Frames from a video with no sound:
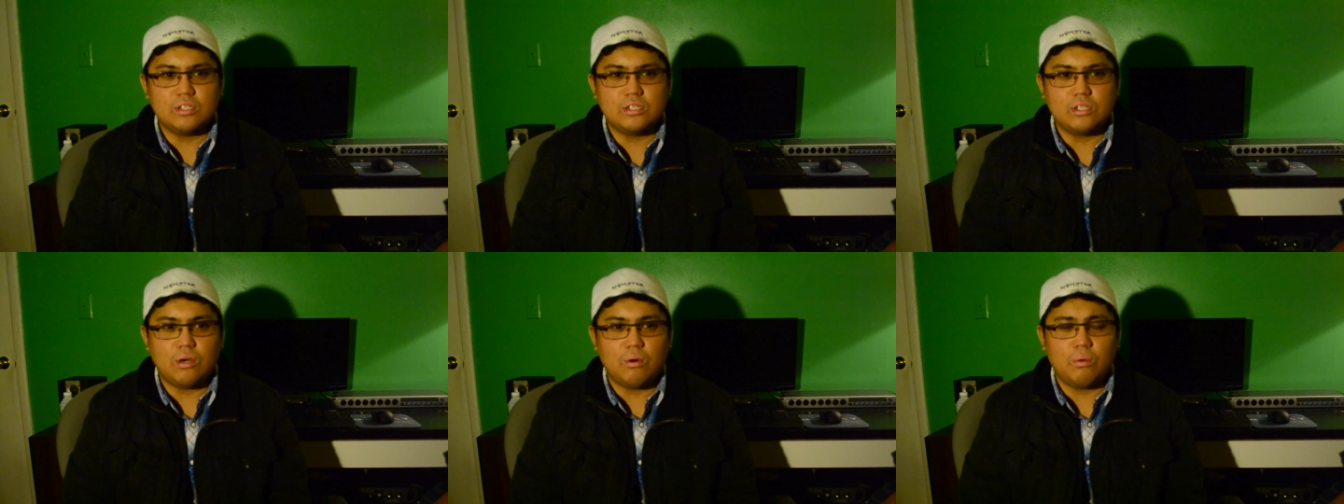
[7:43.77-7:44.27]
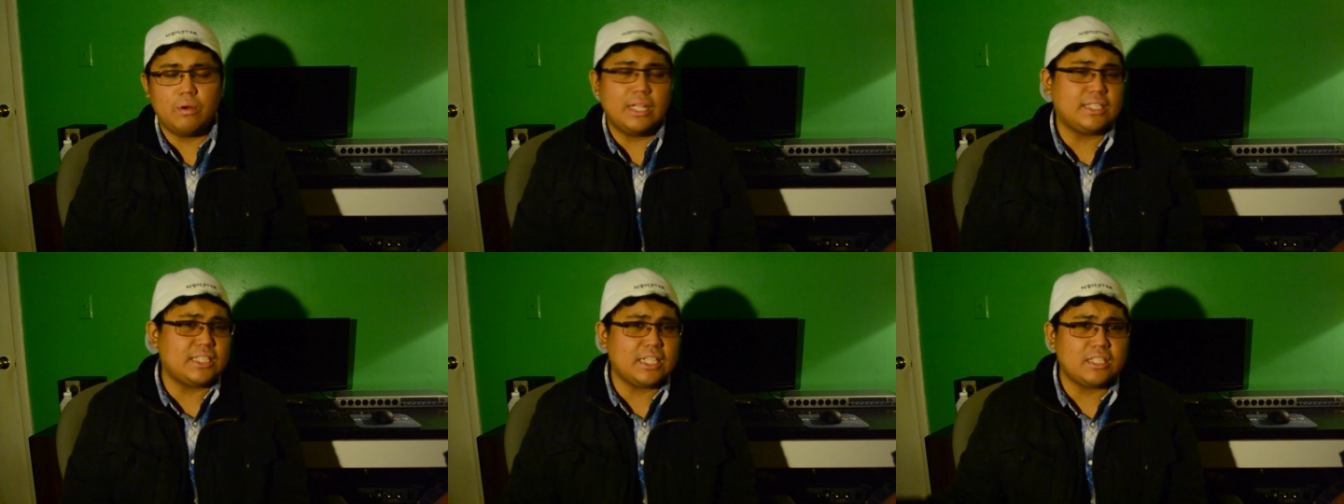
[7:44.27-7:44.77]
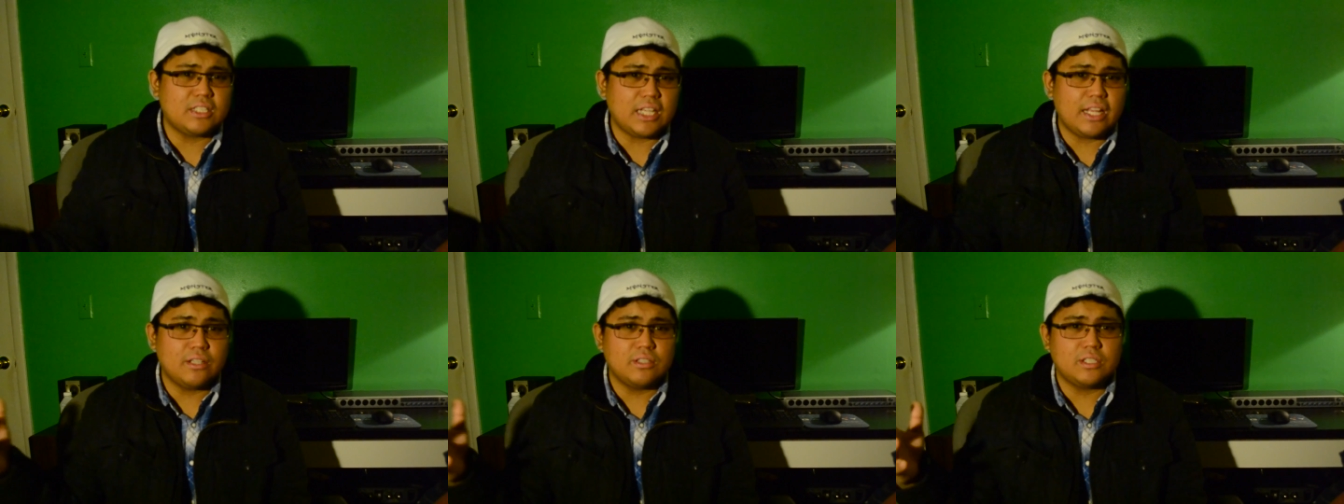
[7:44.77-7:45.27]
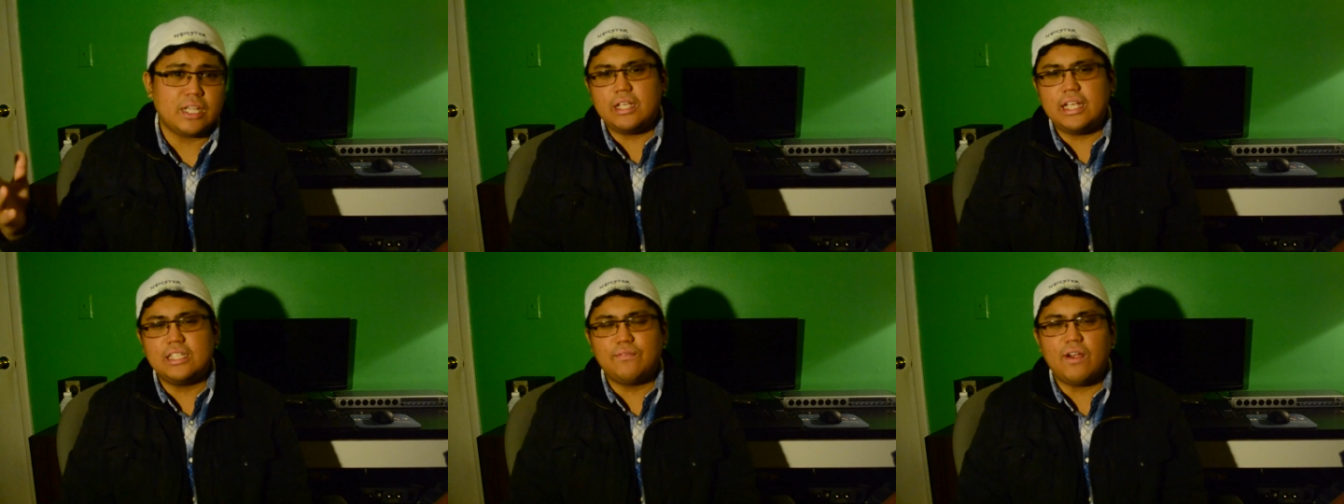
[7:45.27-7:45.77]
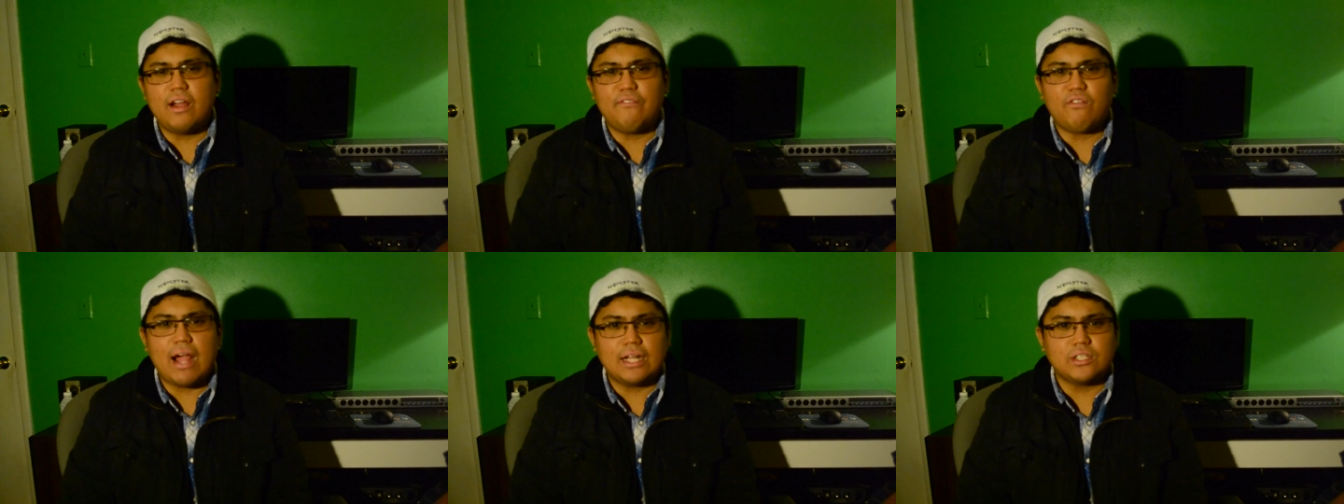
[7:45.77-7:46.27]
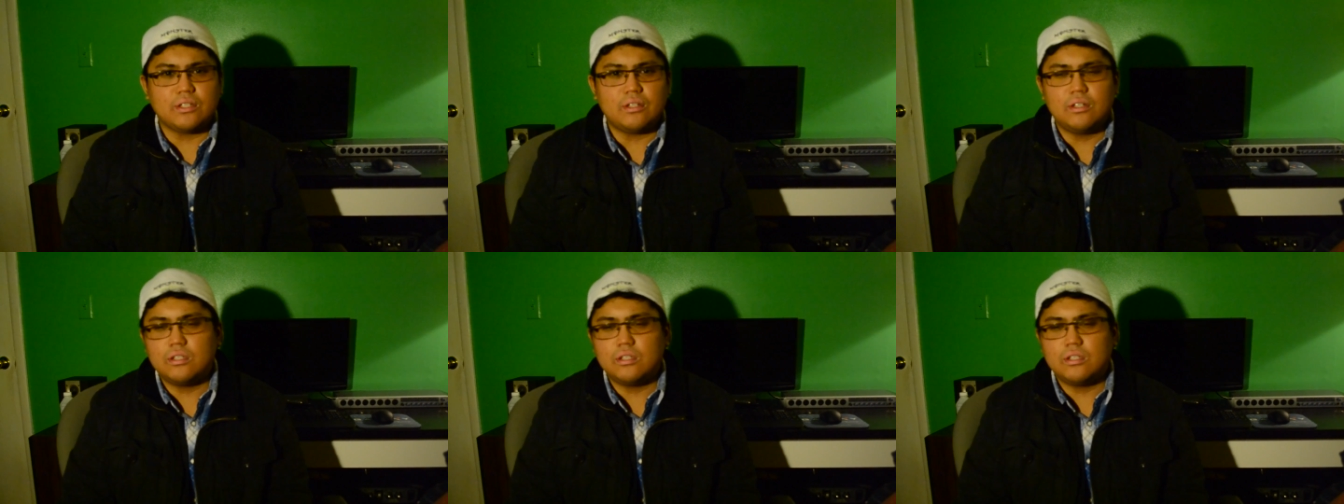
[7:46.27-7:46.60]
So it's interesting. He's very fragile,